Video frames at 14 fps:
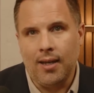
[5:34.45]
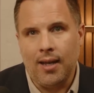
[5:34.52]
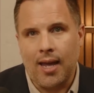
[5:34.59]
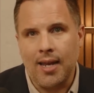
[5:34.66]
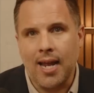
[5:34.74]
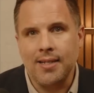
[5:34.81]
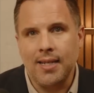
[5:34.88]

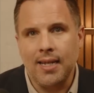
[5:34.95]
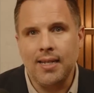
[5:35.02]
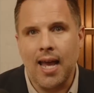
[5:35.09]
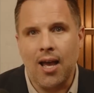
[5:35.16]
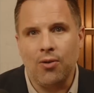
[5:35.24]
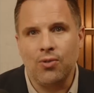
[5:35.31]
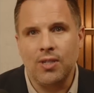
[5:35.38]
And as he
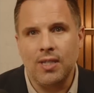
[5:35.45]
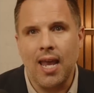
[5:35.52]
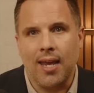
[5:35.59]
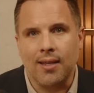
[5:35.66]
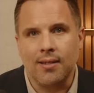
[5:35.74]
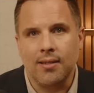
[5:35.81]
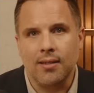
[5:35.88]
now
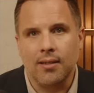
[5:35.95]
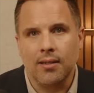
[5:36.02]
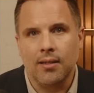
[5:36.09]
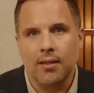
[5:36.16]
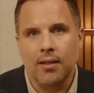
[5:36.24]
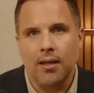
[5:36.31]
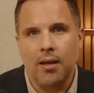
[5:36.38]
says,
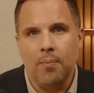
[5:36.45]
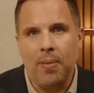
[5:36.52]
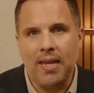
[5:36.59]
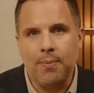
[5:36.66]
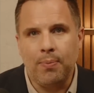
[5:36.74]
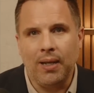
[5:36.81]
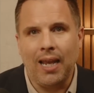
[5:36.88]

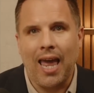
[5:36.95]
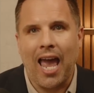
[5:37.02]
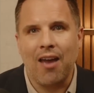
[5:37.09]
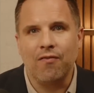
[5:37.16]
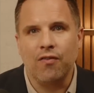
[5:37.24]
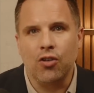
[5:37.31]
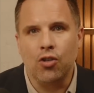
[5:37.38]
people
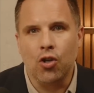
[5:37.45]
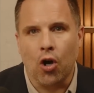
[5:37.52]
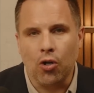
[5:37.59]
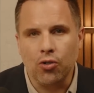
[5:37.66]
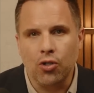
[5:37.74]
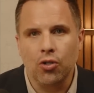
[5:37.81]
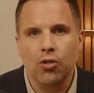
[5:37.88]
have
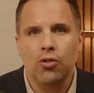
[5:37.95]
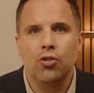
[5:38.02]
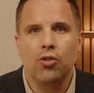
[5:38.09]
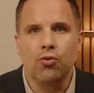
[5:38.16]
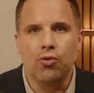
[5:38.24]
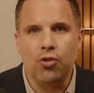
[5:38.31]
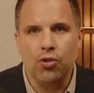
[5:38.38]
got
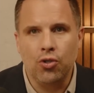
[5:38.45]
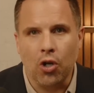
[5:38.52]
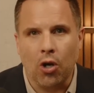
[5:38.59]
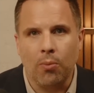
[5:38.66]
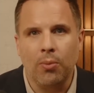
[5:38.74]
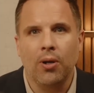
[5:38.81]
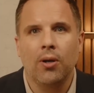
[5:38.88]
to stop